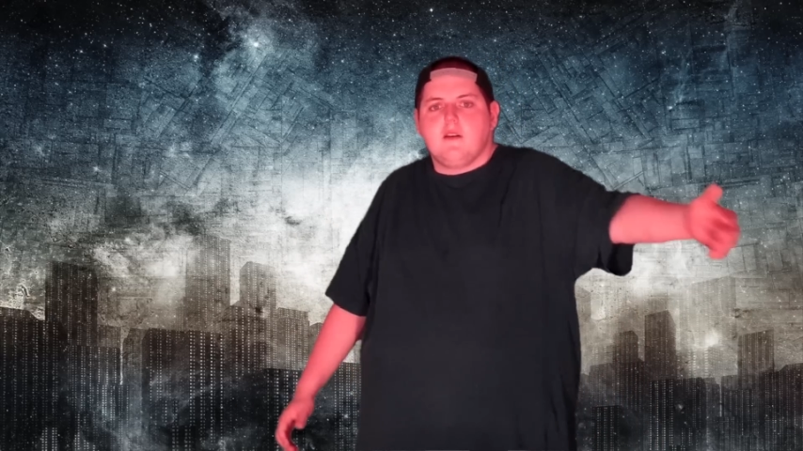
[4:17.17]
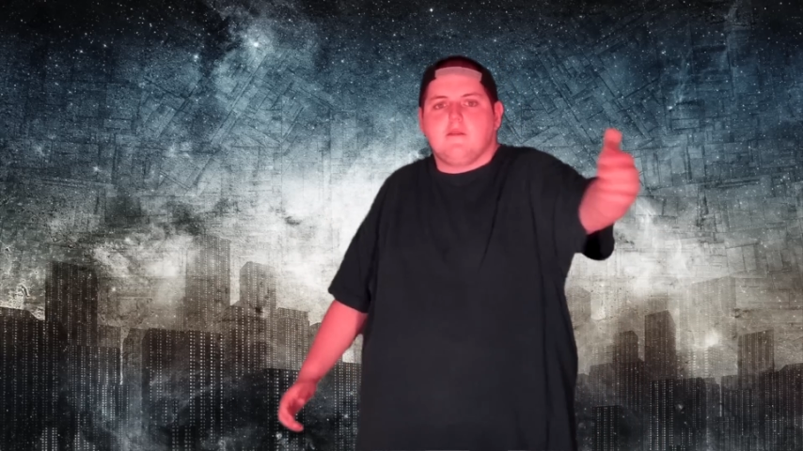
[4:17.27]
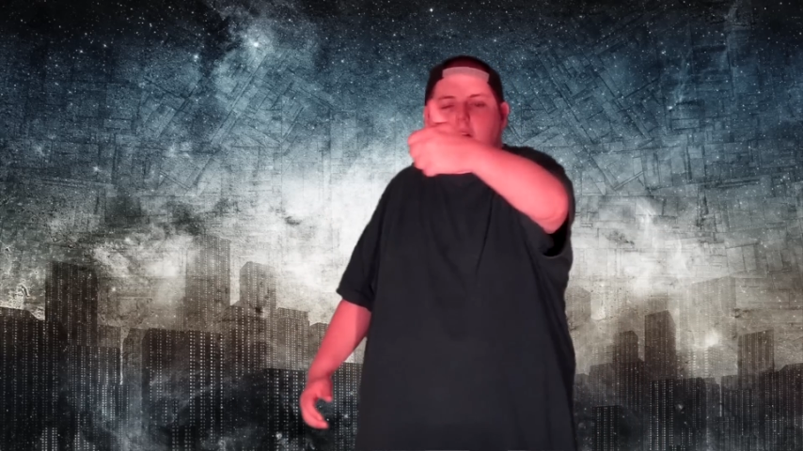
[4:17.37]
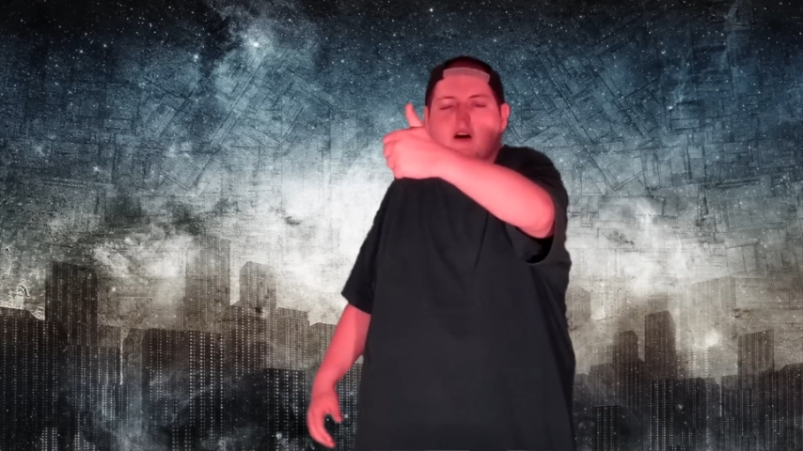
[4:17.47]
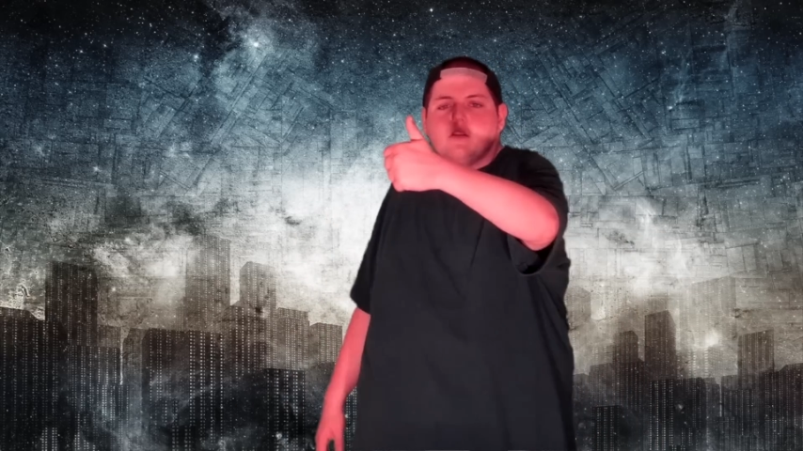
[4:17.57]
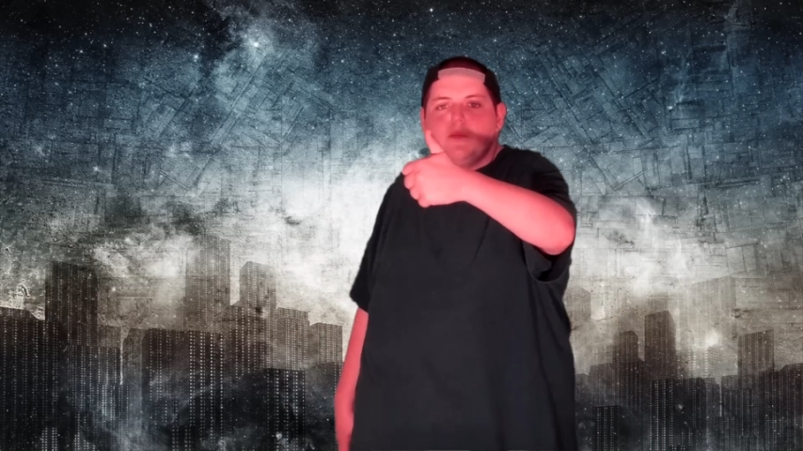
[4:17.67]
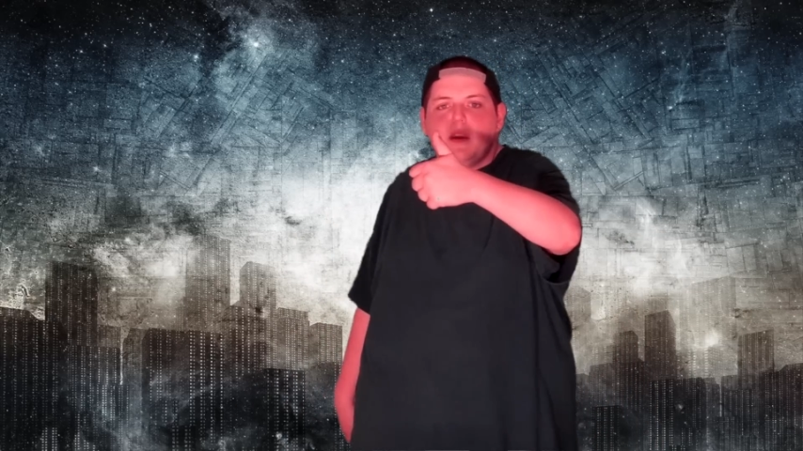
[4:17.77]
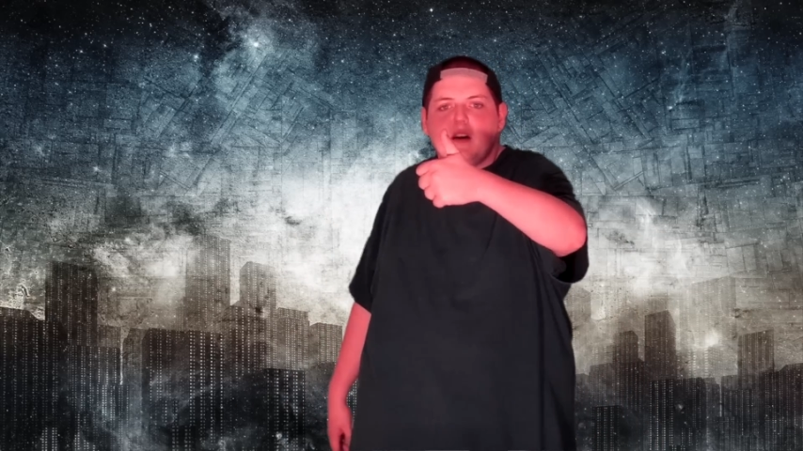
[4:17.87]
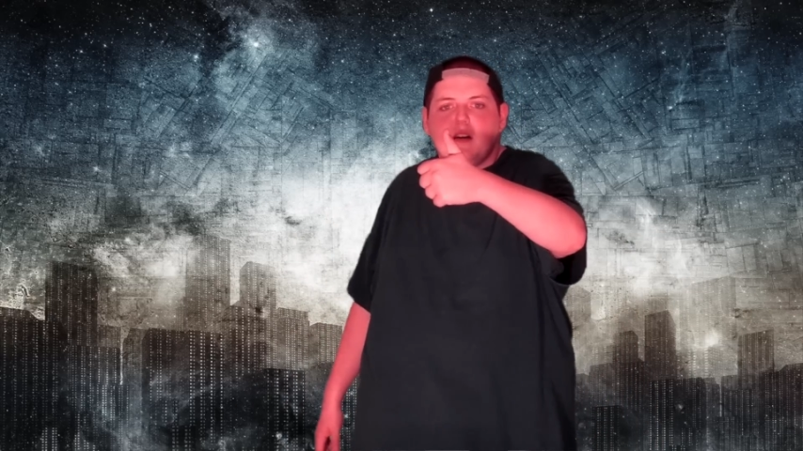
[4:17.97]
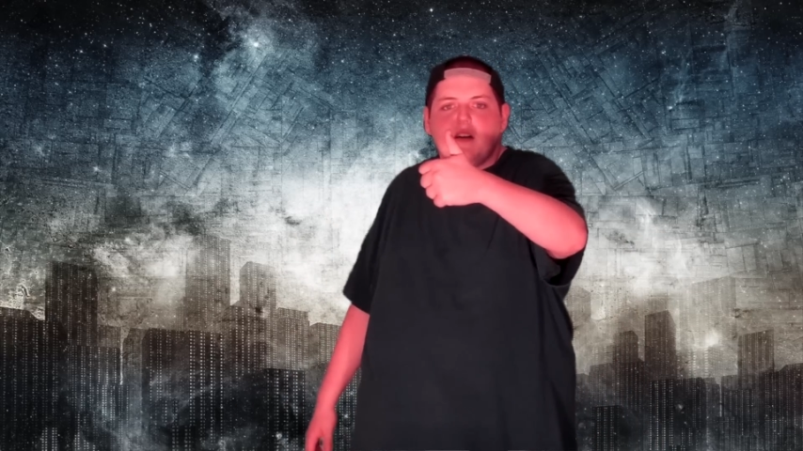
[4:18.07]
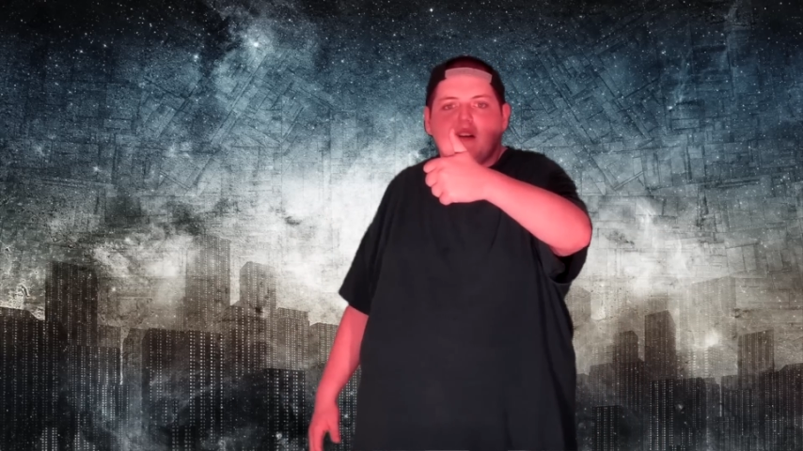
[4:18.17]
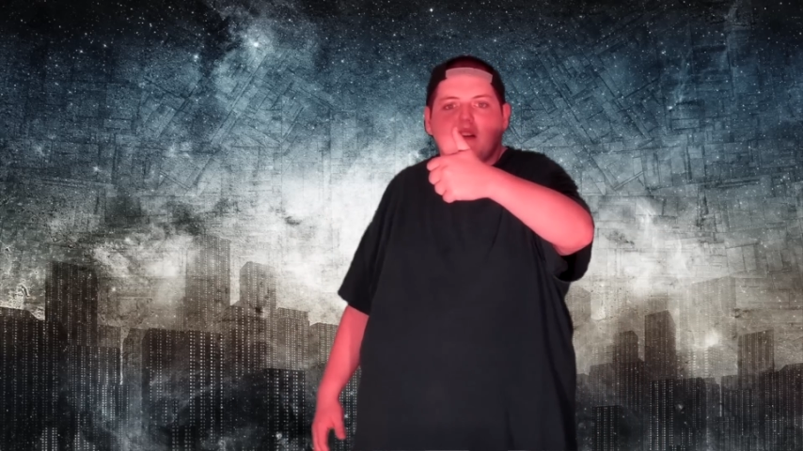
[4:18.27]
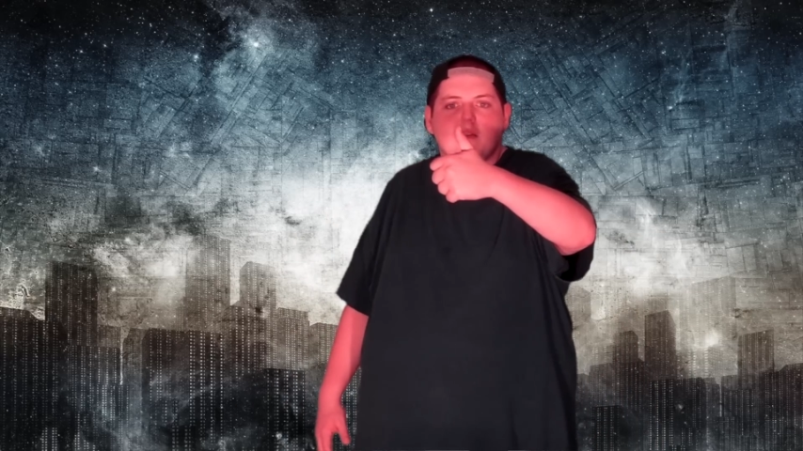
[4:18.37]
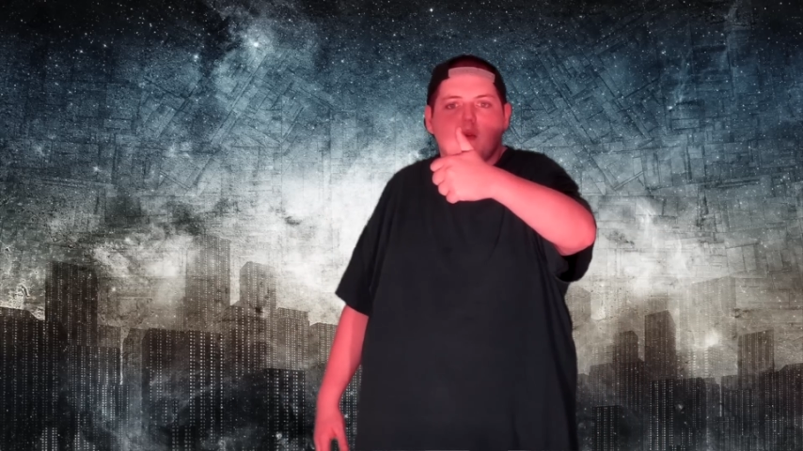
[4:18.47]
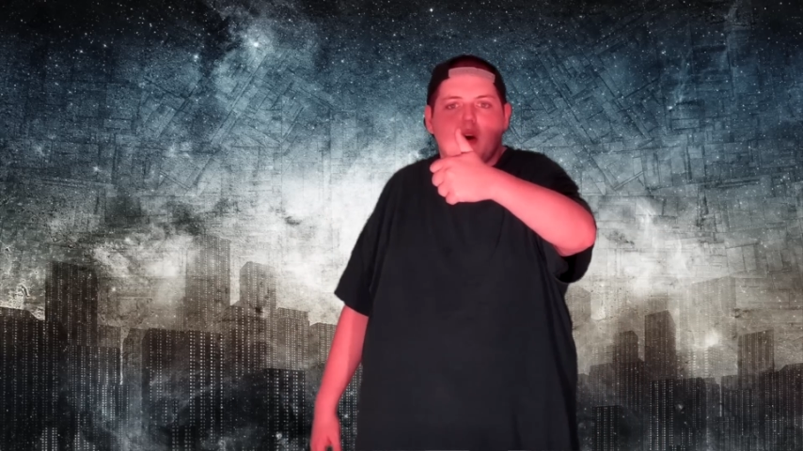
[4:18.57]
Follow me
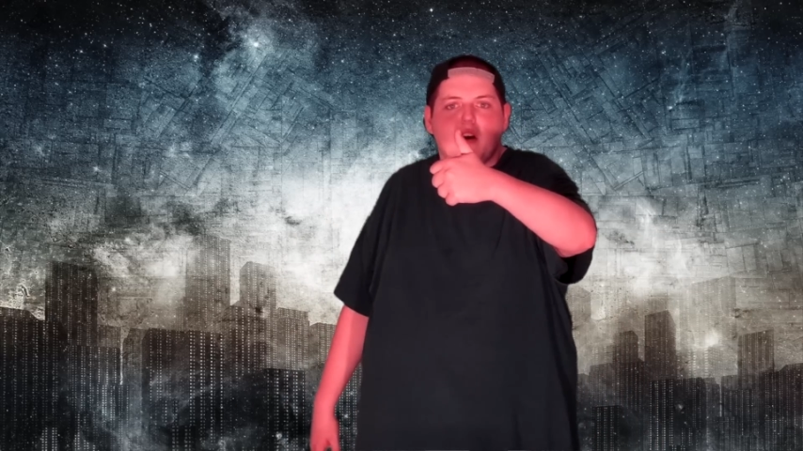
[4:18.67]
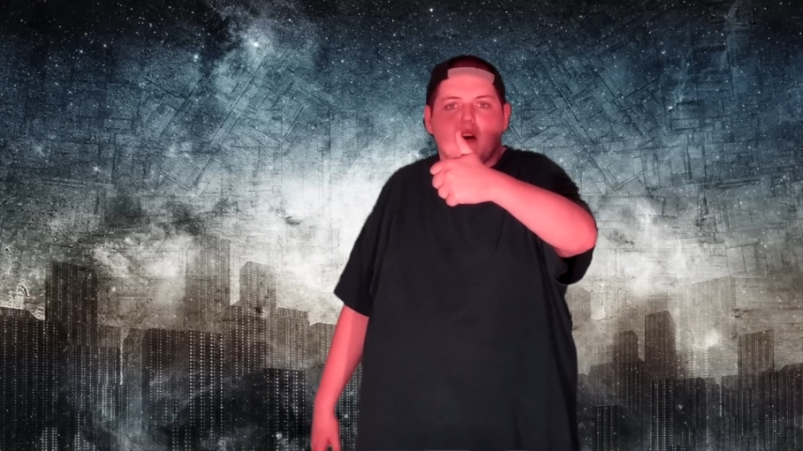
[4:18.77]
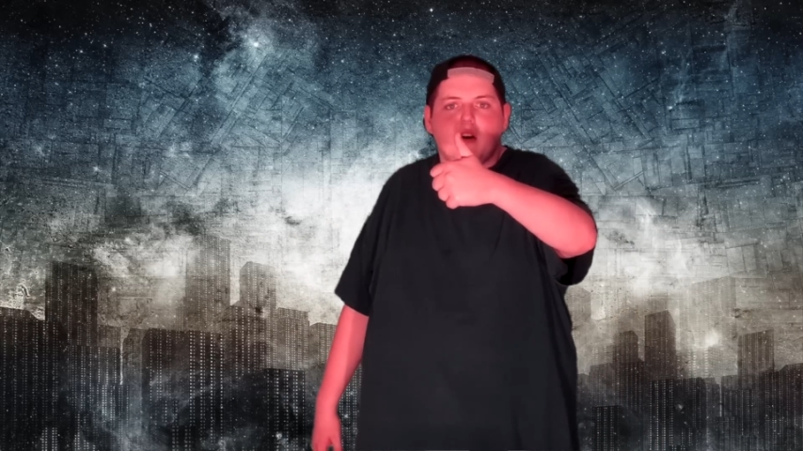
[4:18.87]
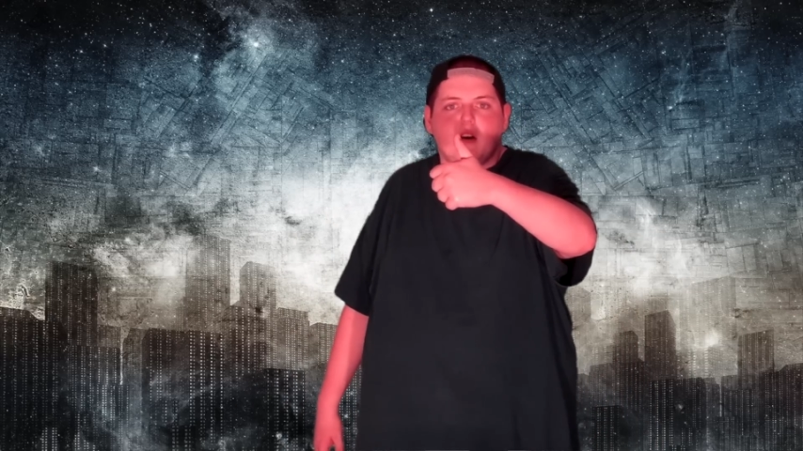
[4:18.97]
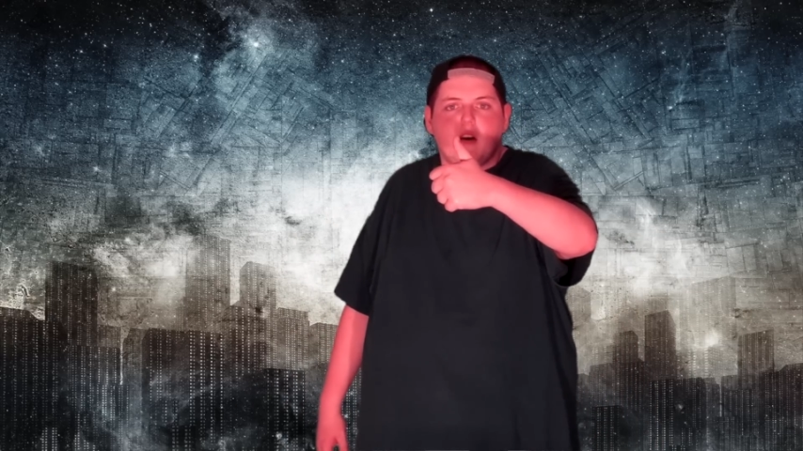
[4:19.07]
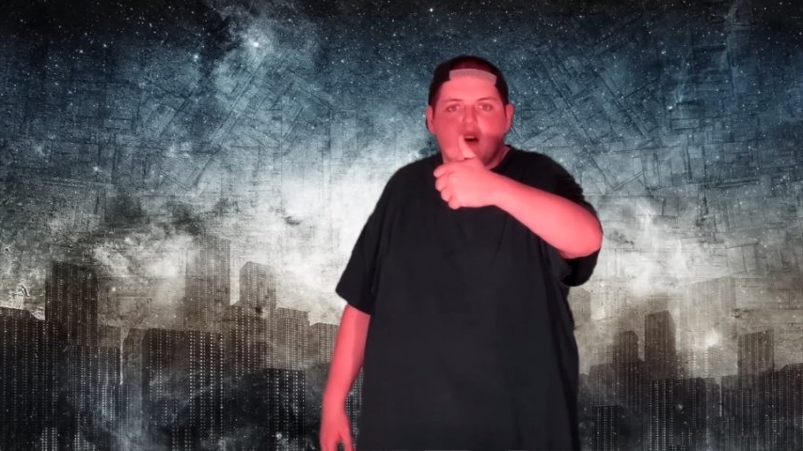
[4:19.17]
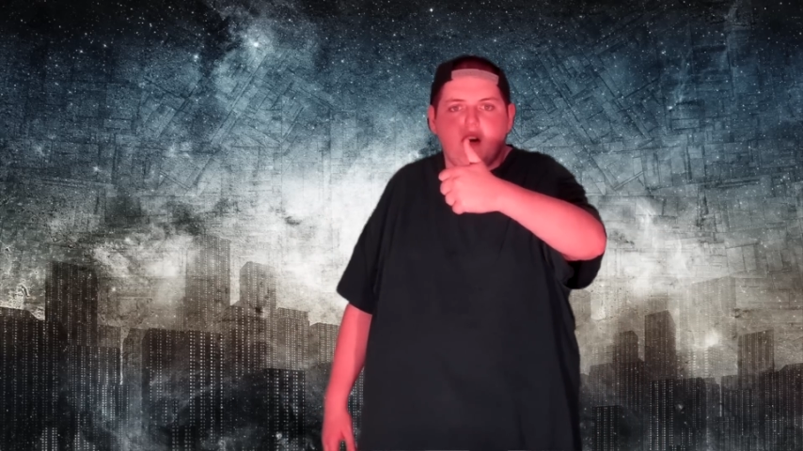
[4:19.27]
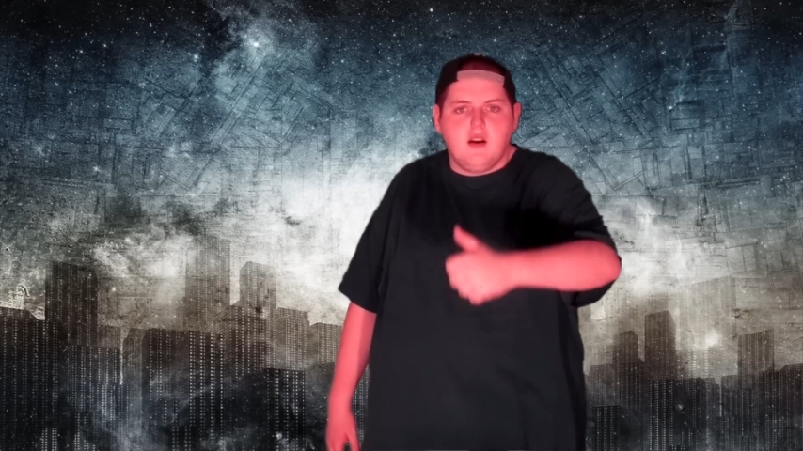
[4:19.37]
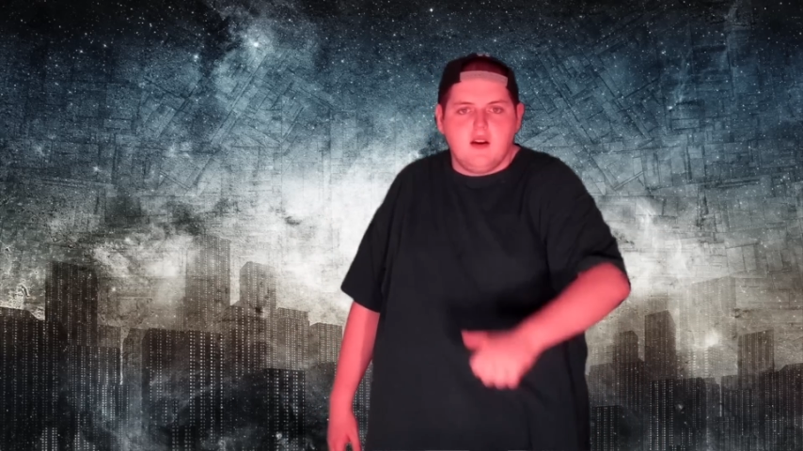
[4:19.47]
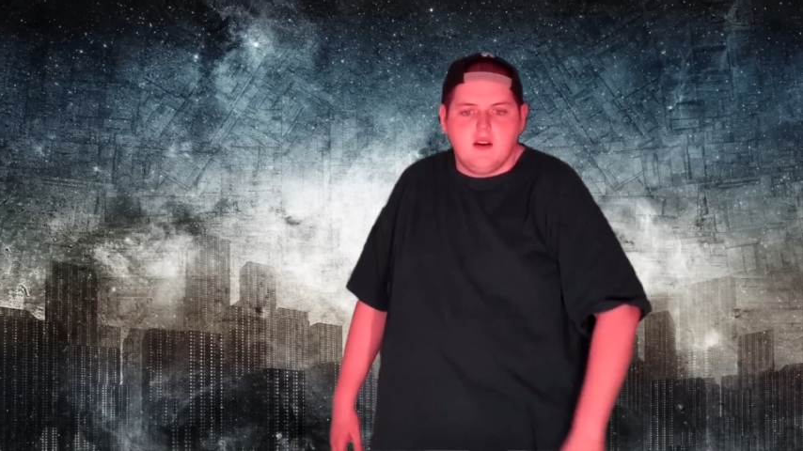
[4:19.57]
on Twitter.